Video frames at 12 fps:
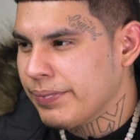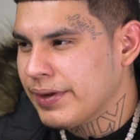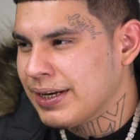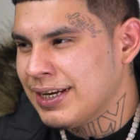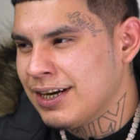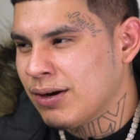
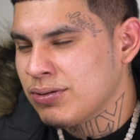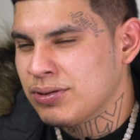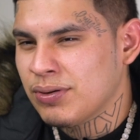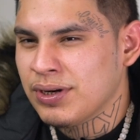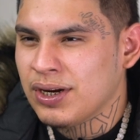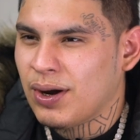Nico
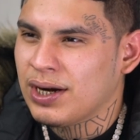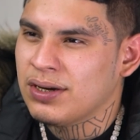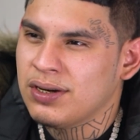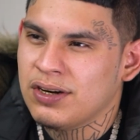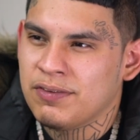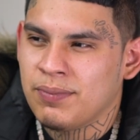Studio. I
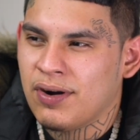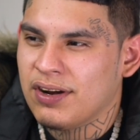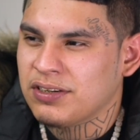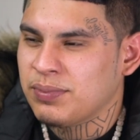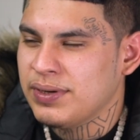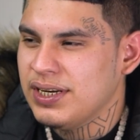love
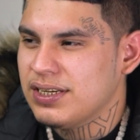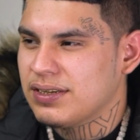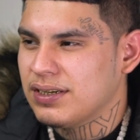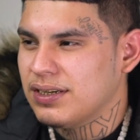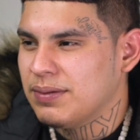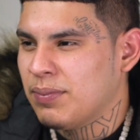Mars Beats,
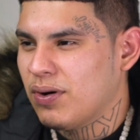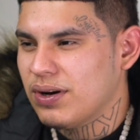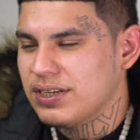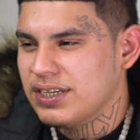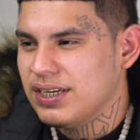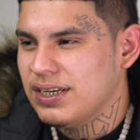
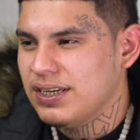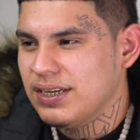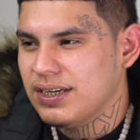Borsky.